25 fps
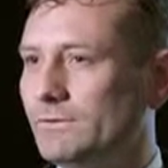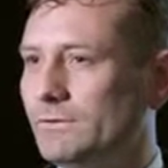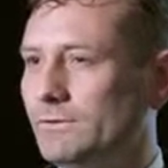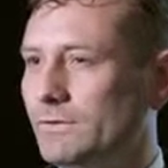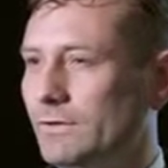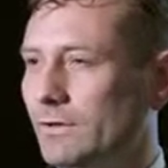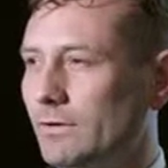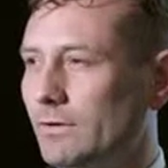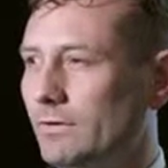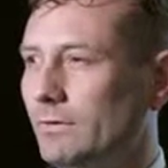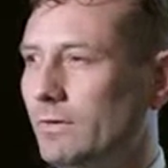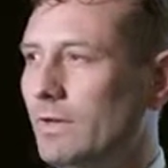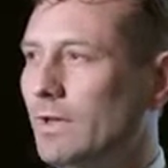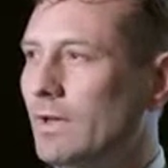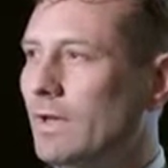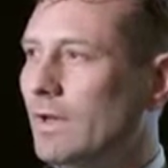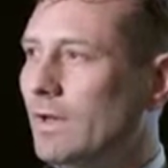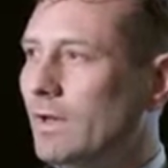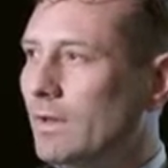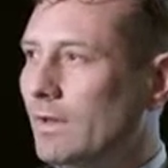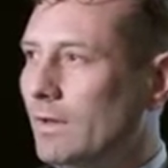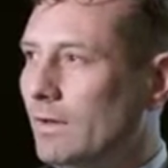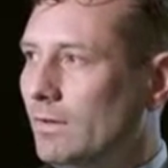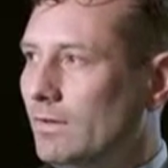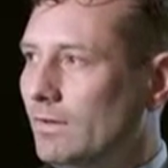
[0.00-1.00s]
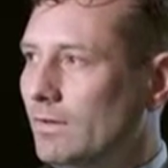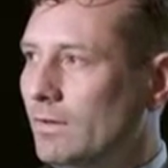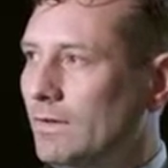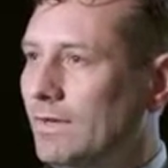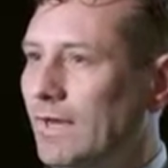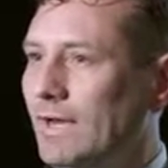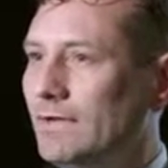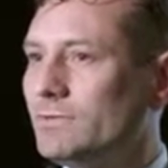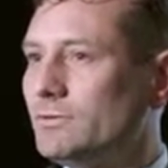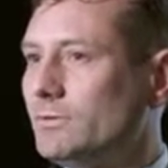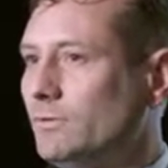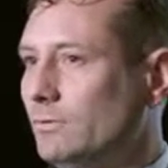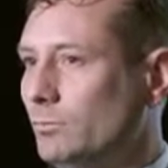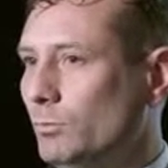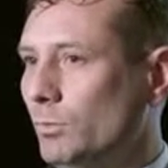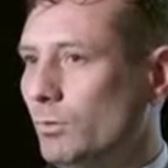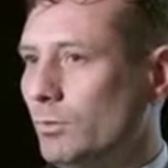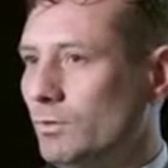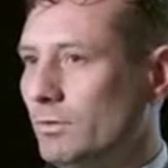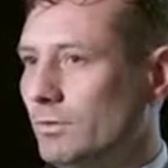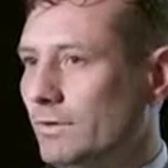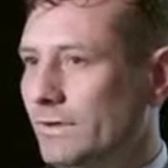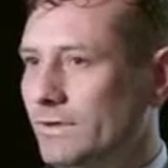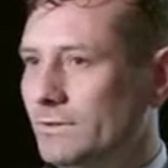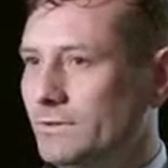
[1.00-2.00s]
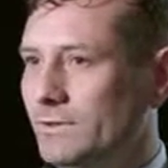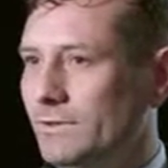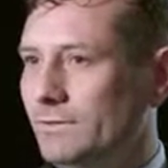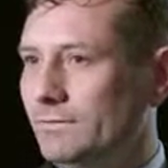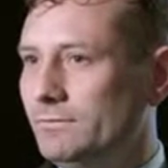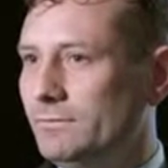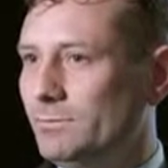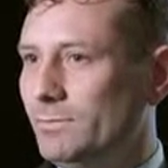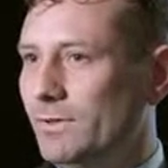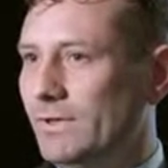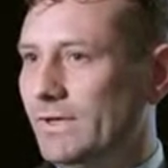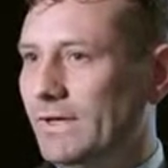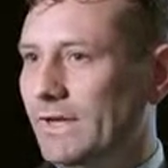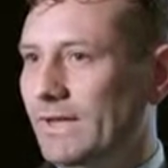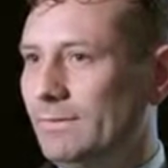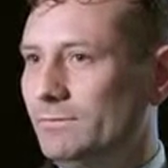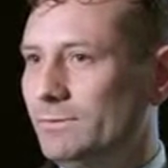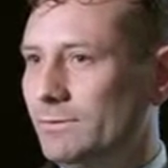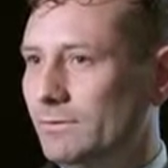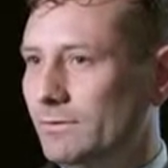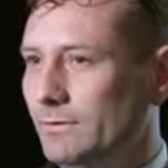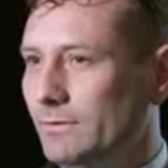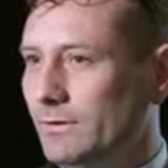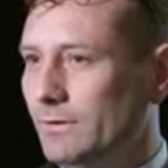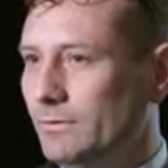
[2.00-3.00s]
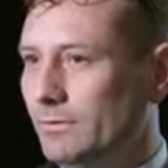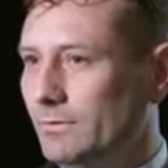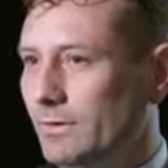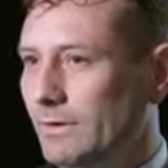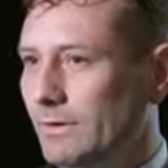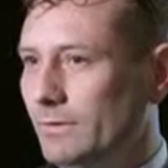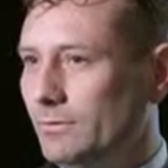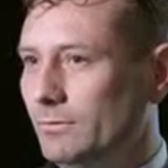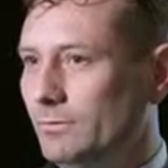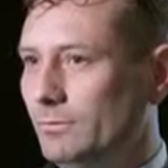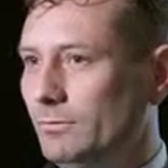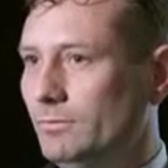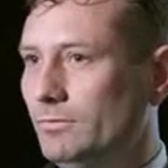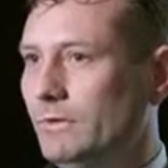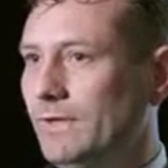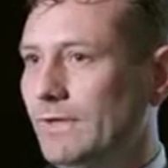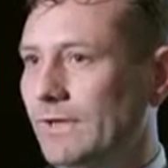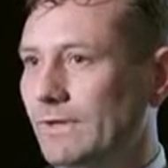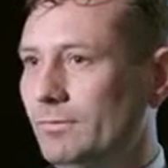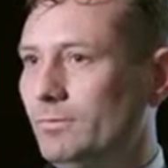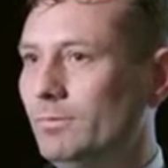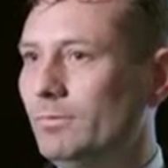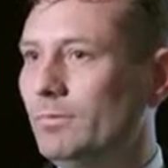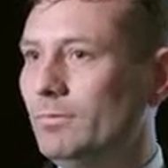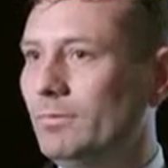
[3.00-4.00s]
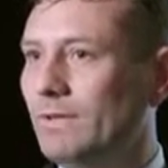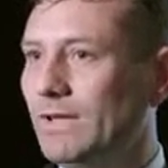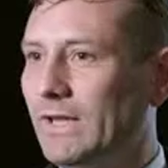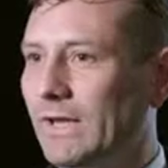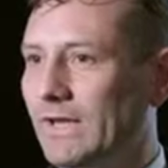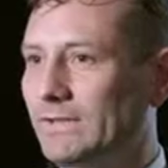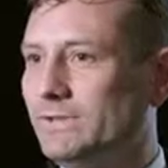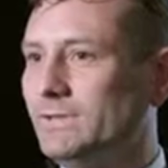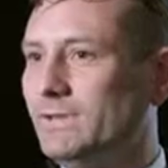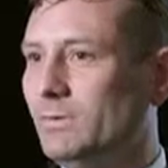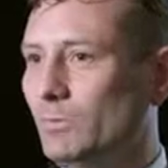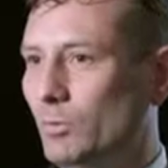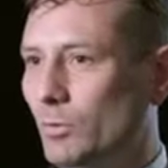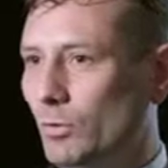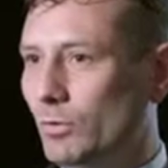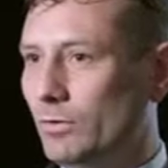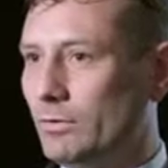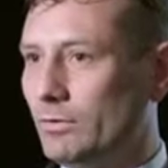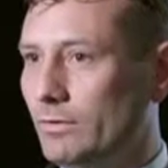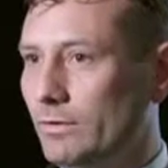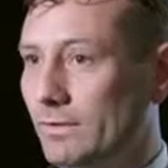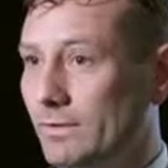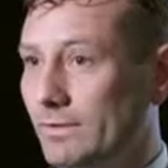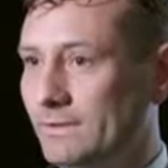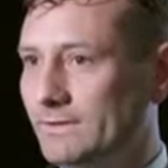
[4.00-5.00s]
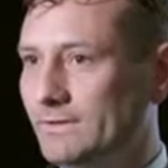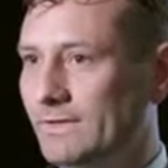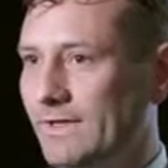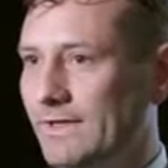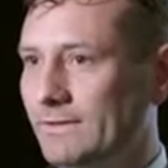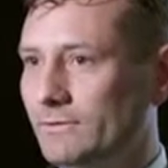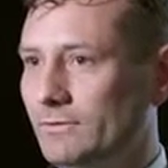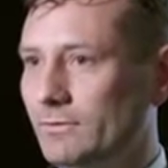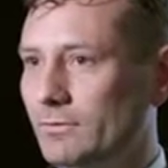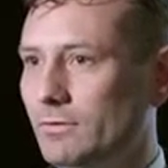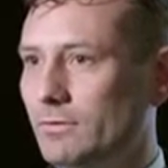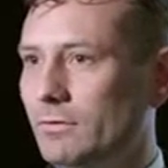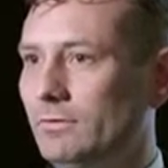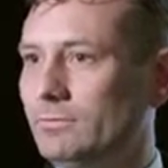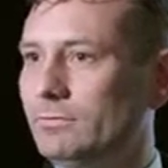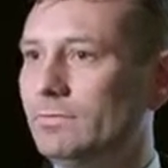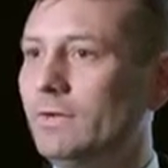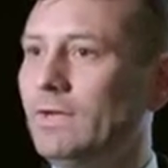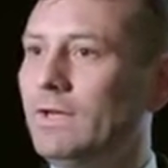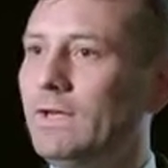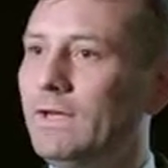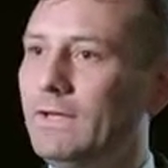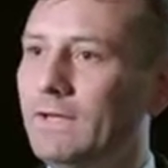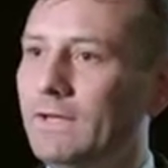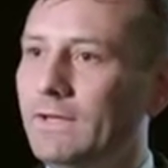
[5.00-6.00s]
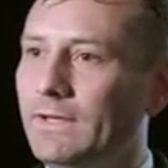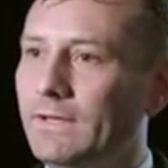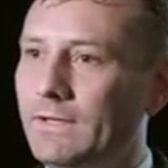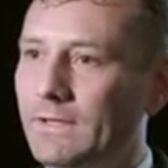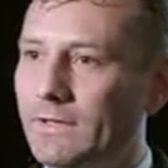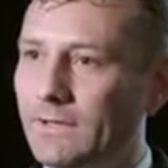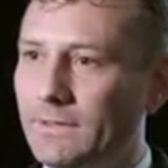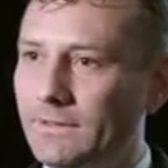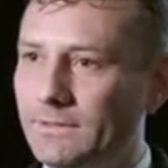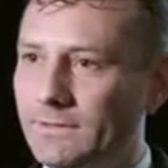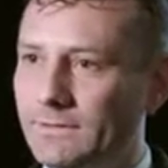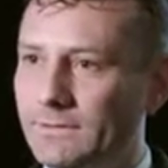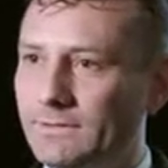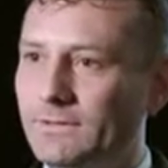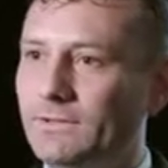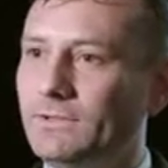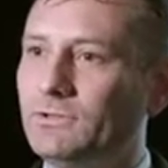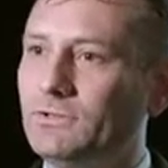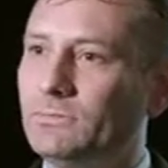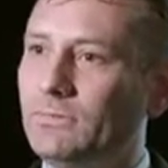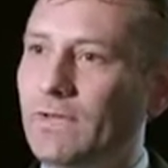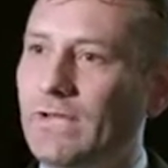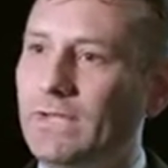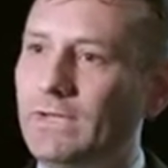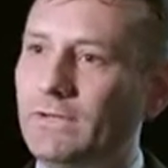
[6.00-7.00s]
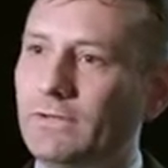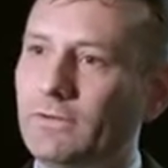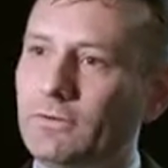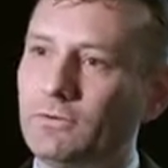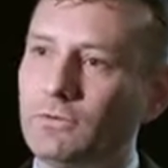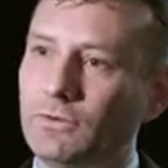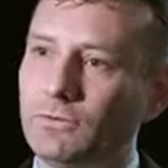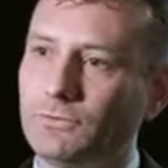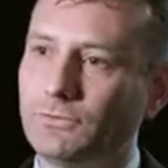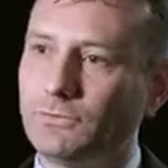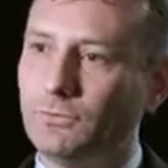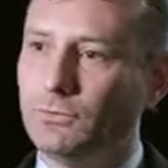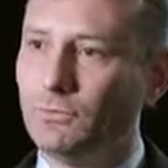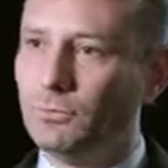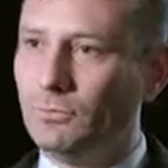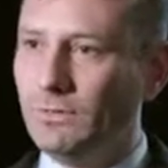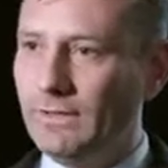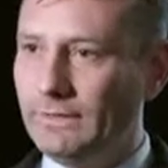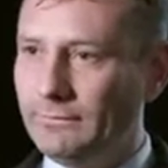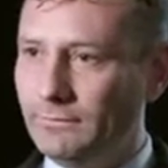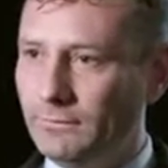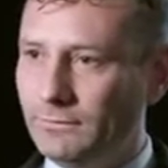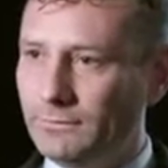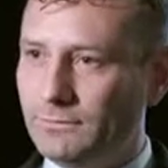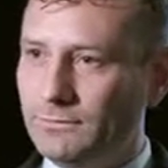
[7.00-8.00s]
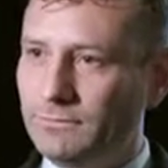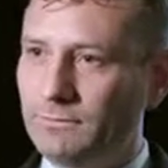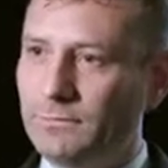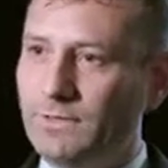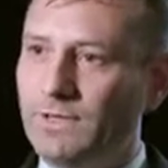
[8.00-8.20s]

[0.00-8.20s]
So the National Water Initiative's been absolutely critical in placing water at the centre of decision-making across all levels of